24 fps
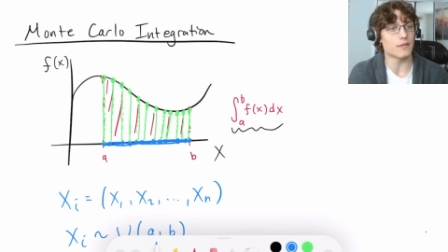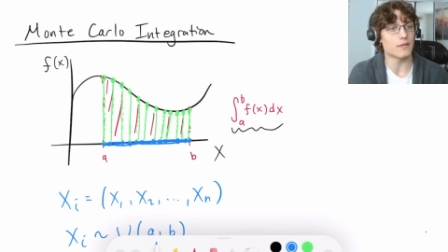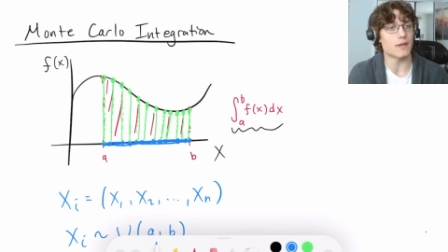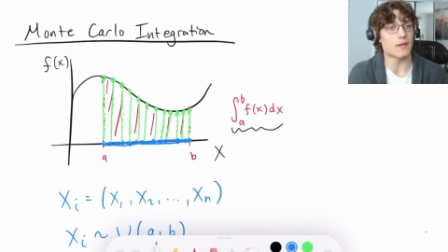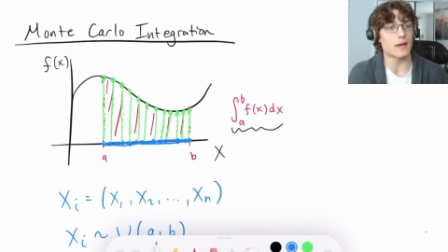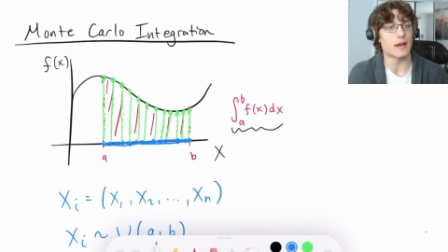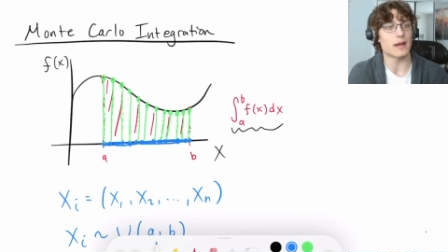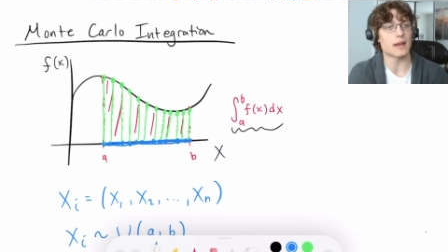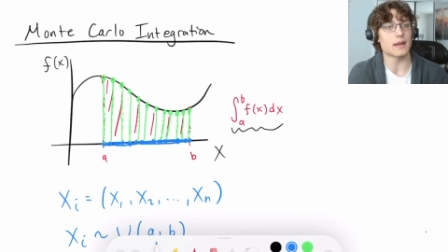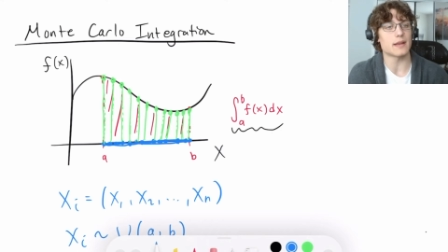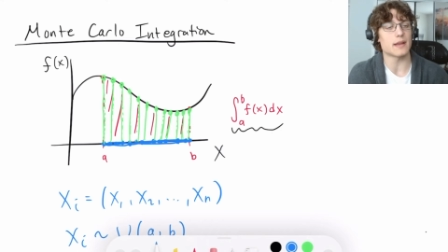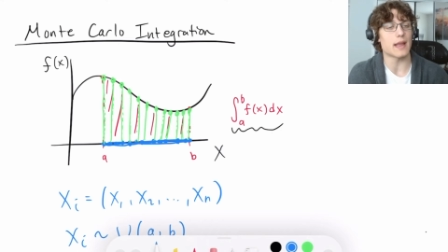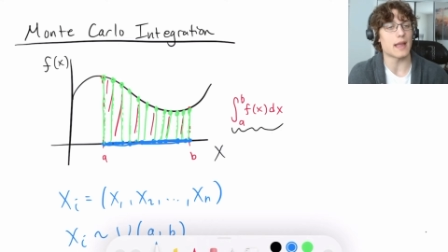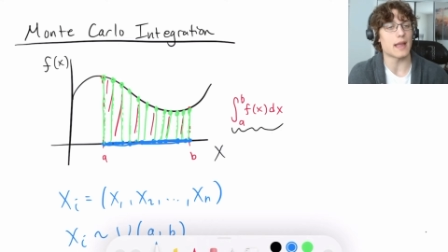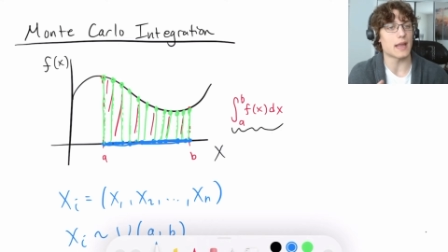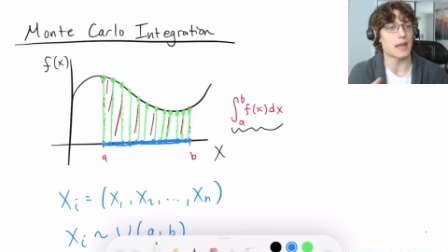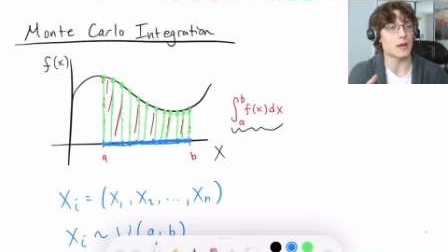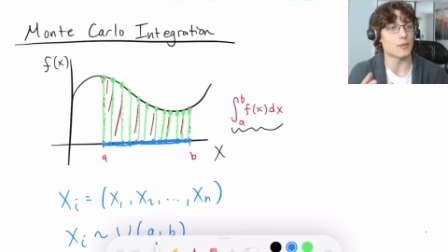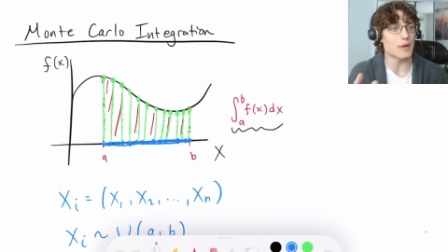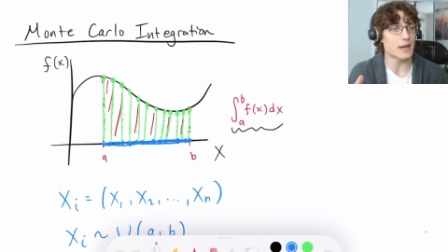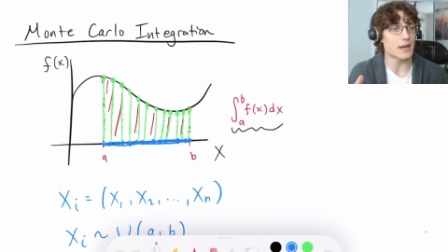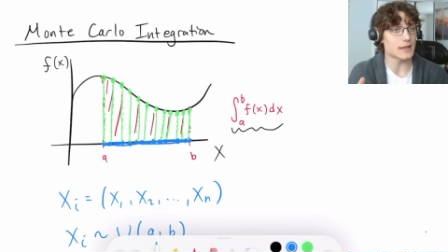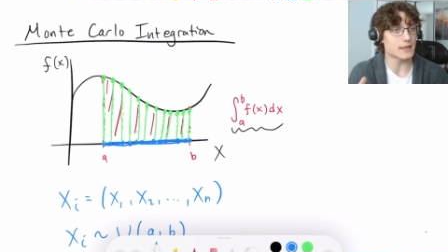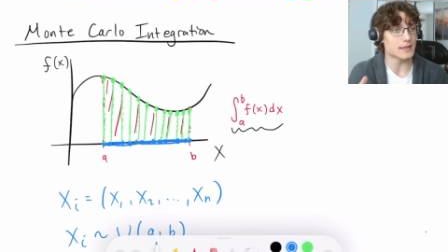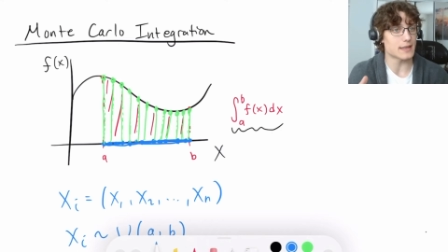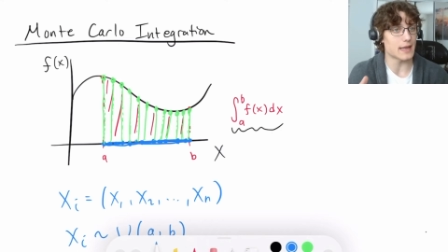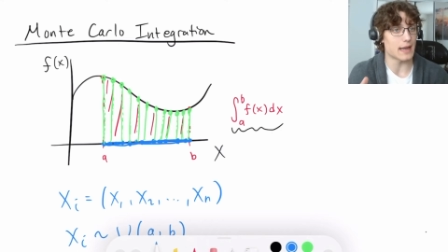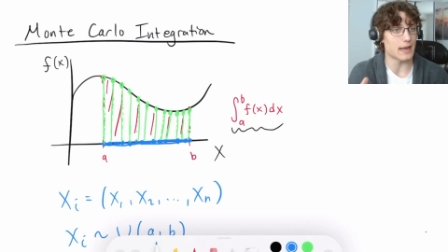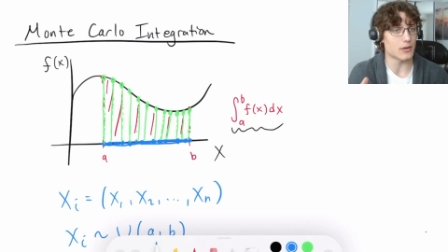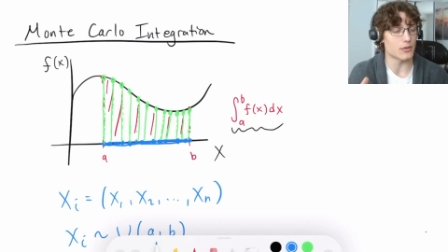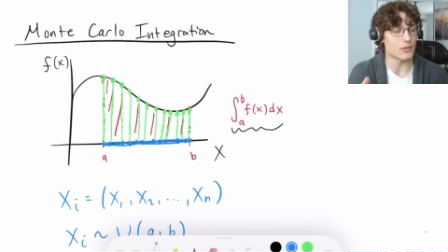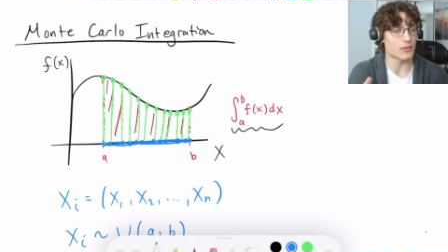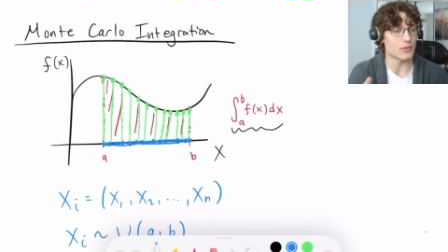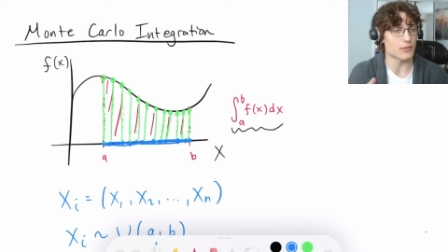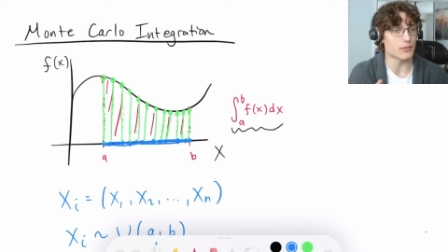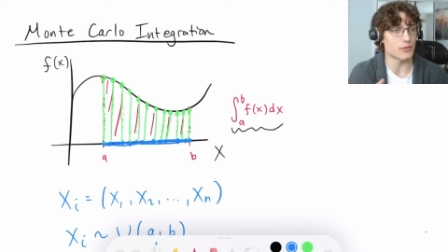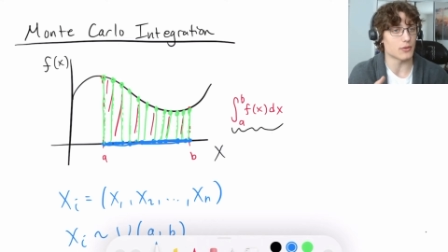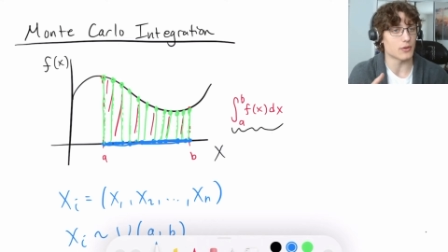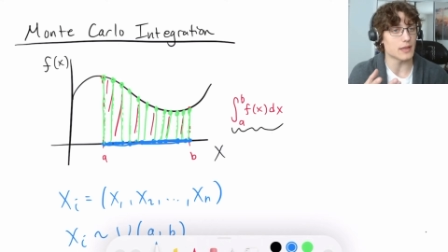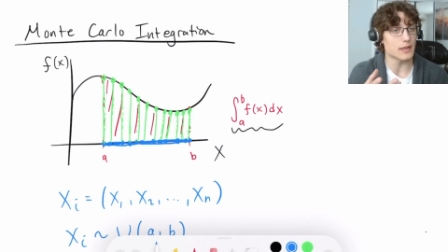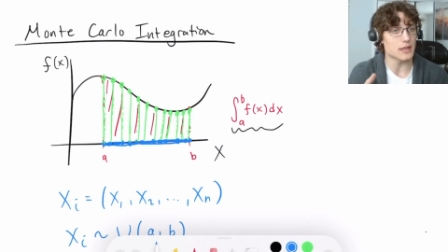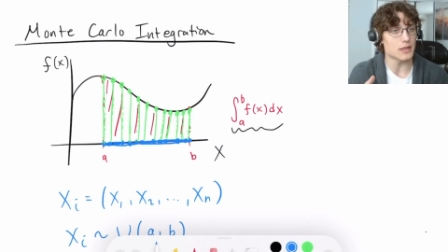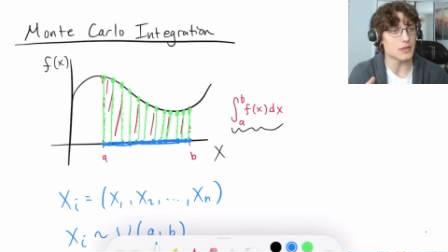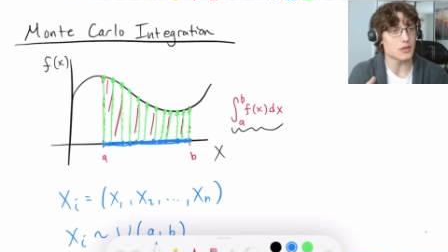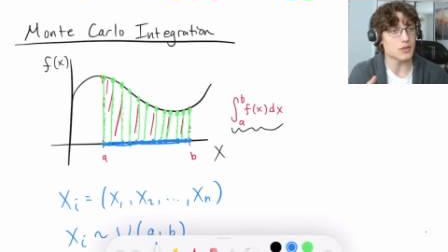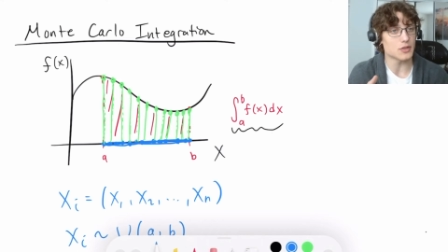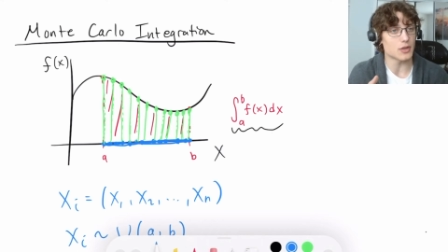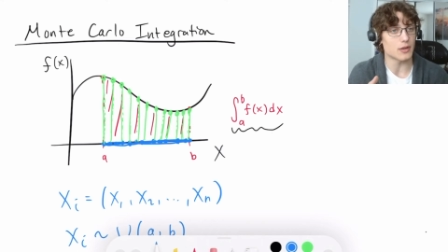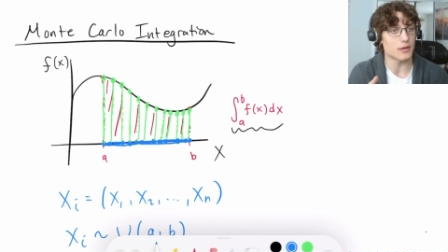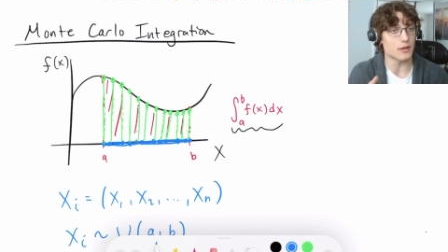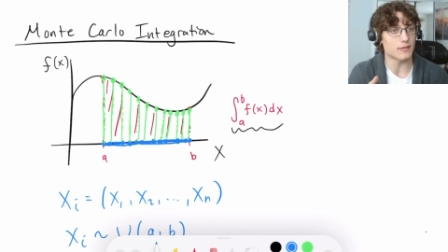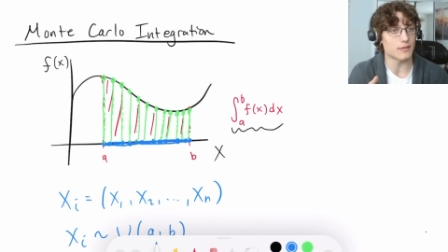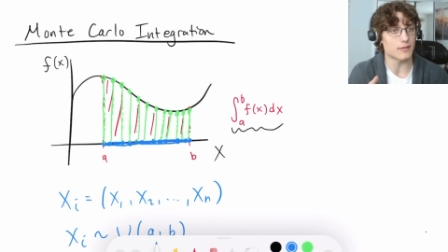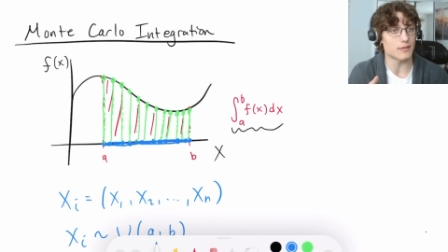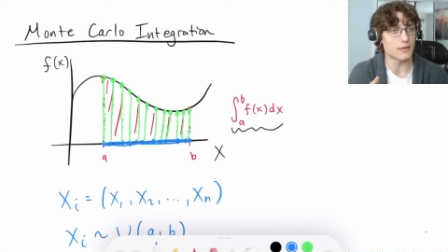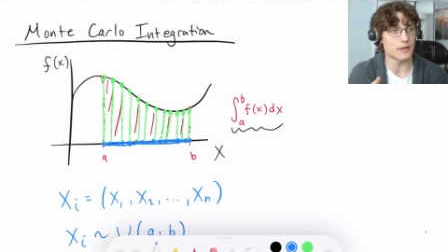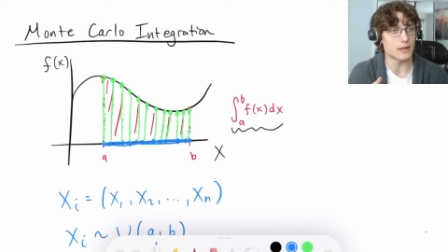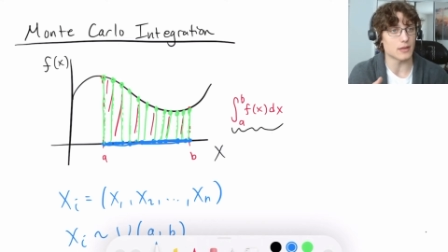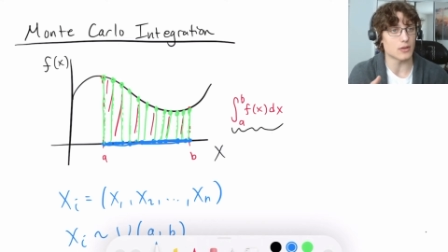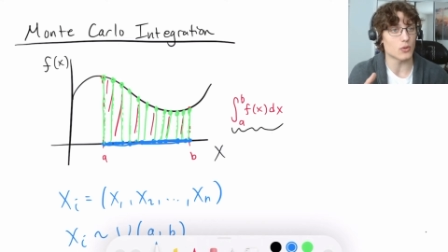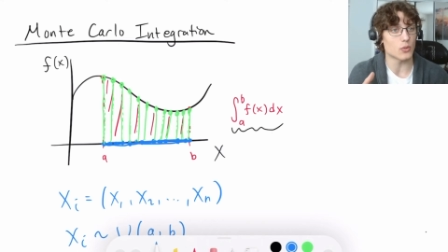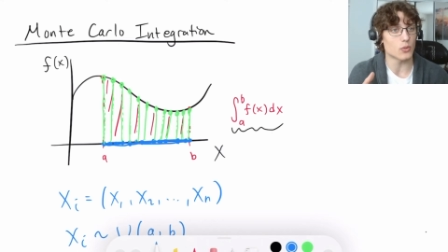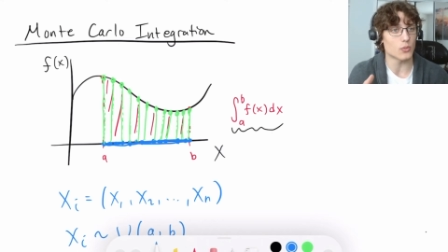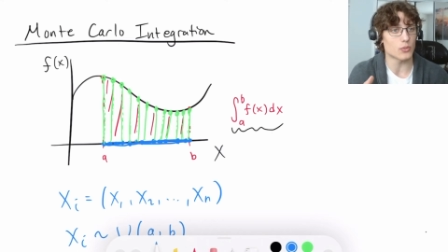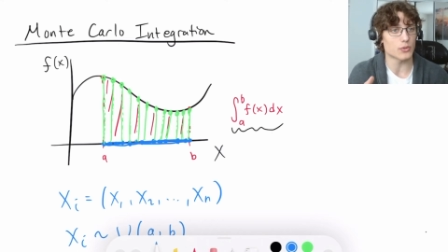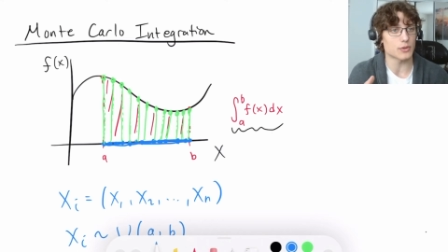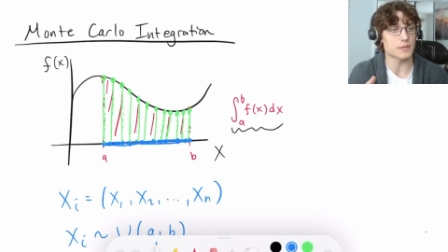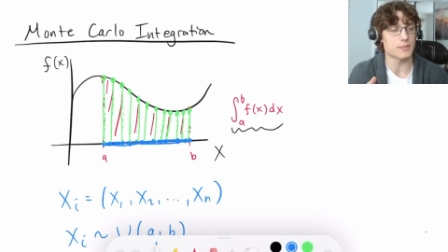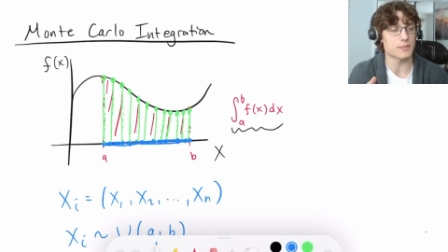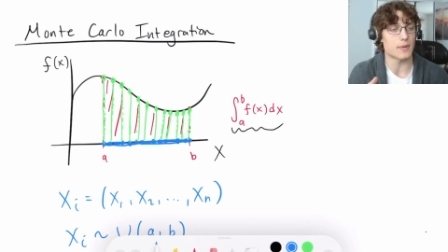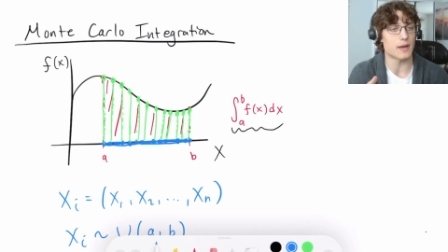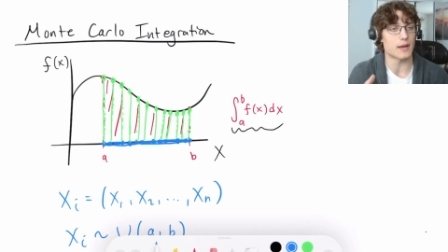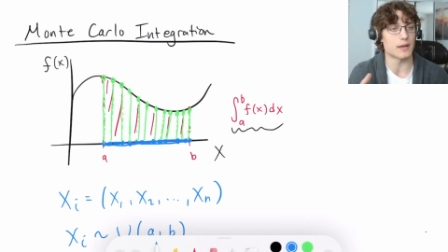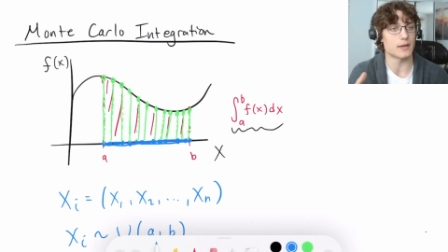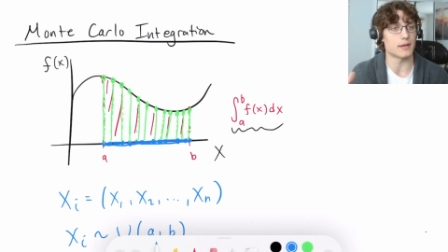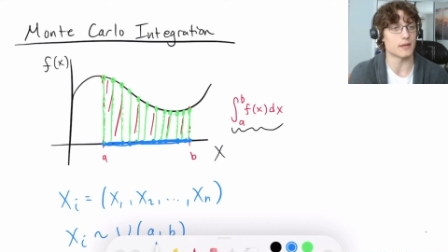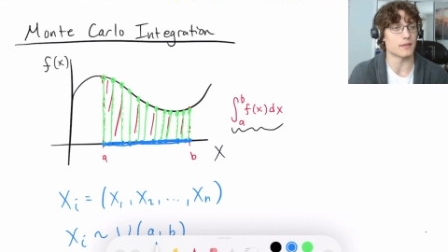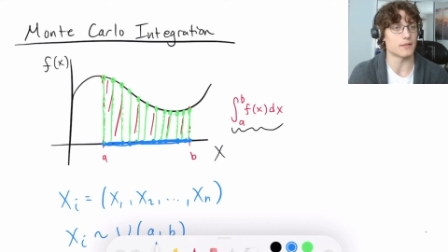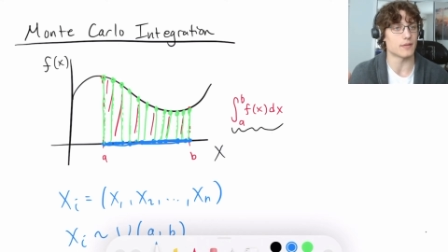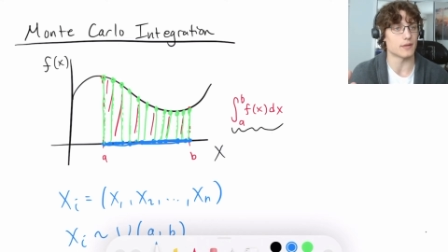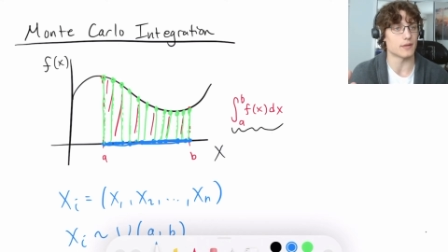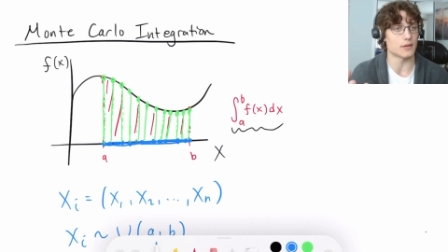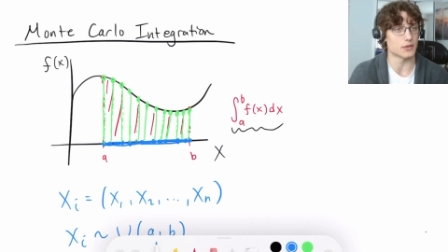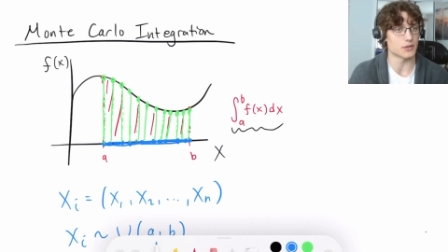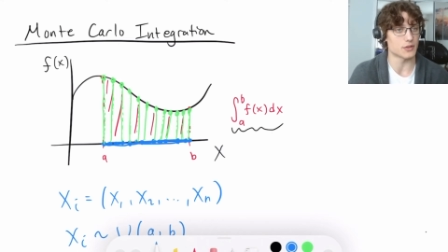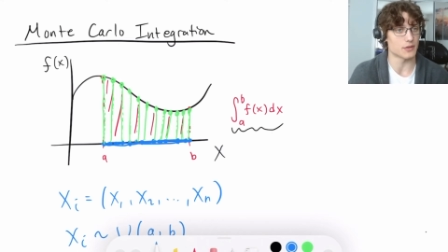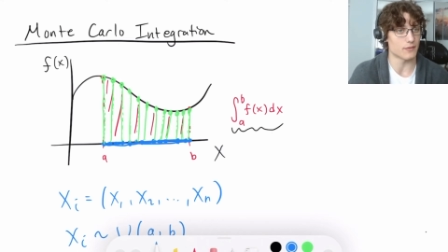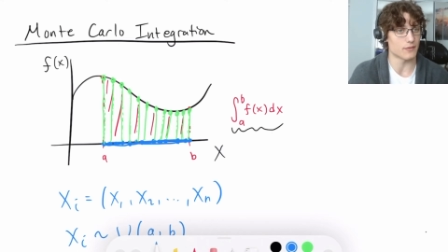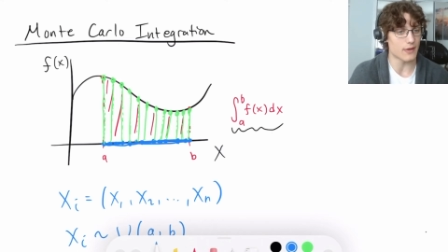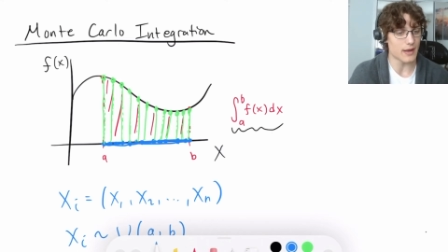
find a rectangle for each of the corresponding function